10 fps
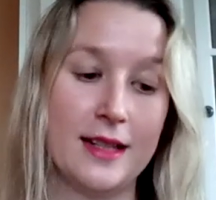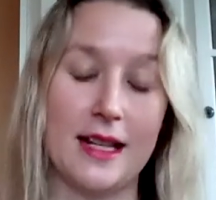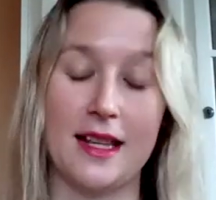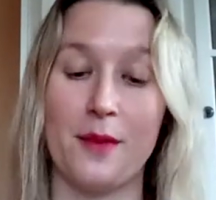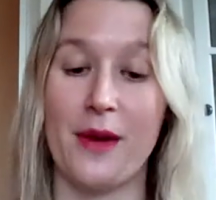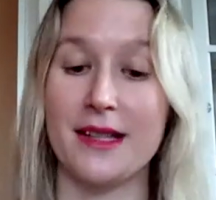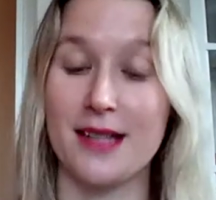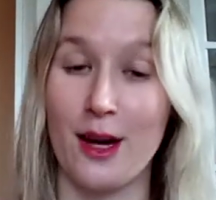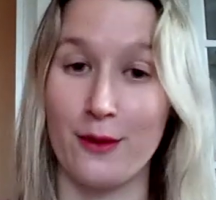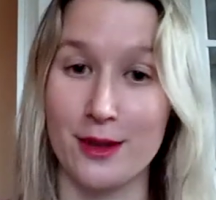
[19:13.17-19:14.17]
Take the best
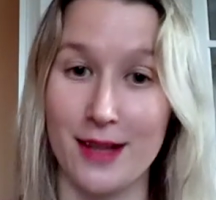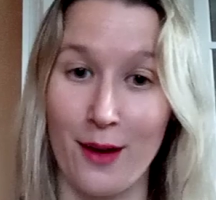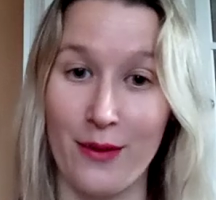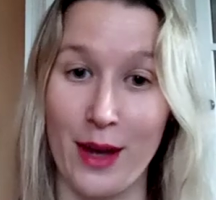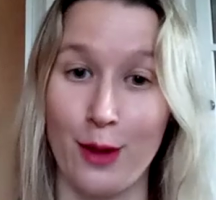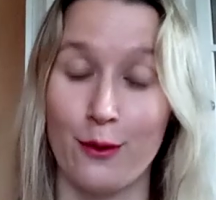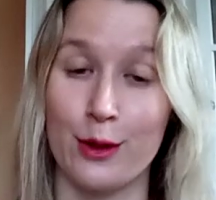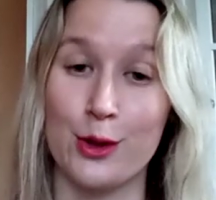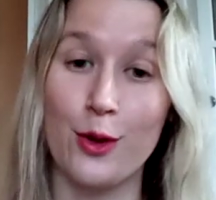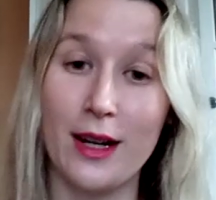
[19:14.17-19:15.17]
care of yourself. Thank you for
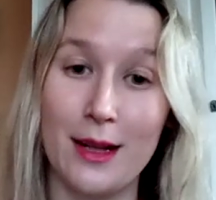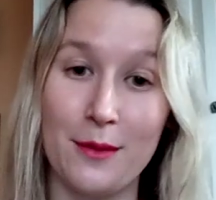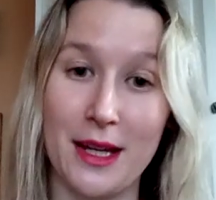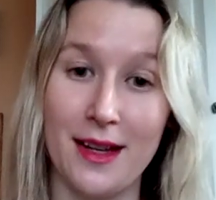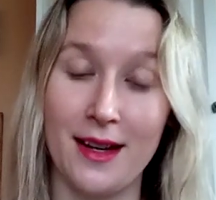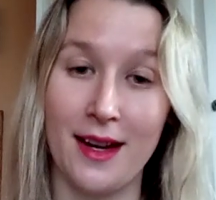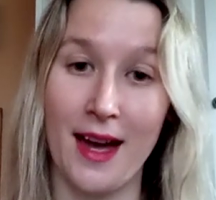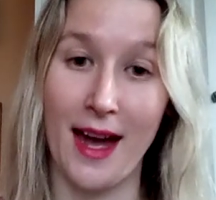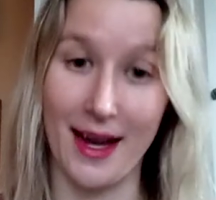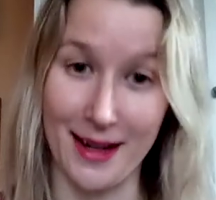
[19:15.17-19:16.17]
joining me,
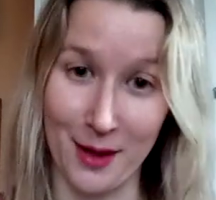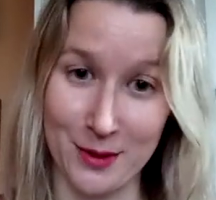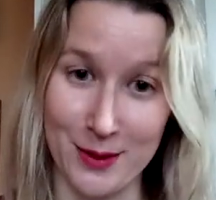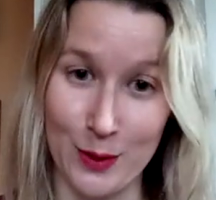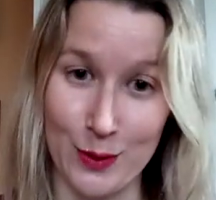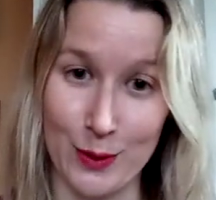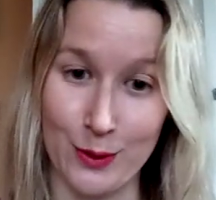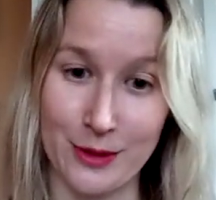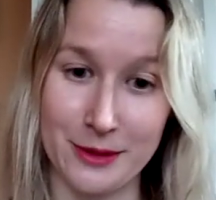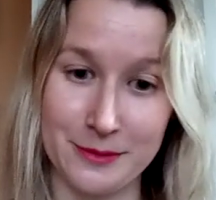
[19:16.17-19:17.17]
and I will see you soon.